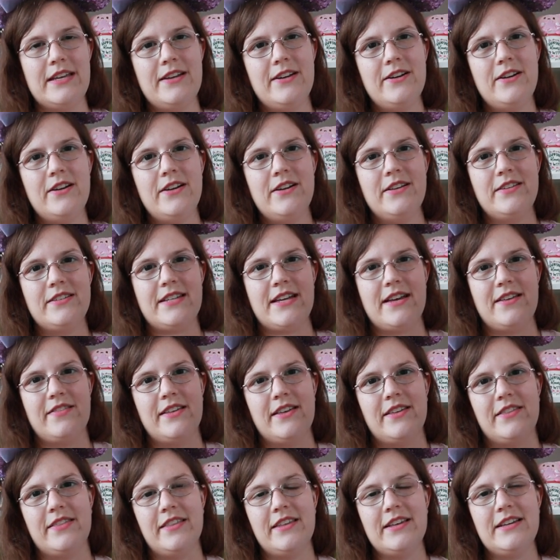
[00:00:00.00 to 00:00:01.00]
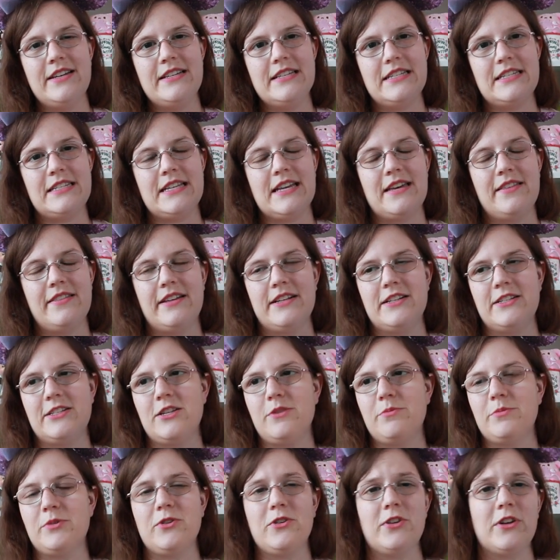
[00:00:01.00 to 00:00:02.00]
ears and then this and then
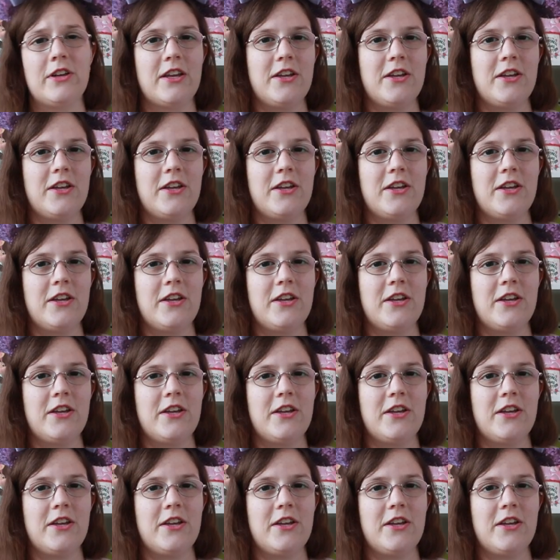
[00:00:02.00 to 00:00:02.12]
some sort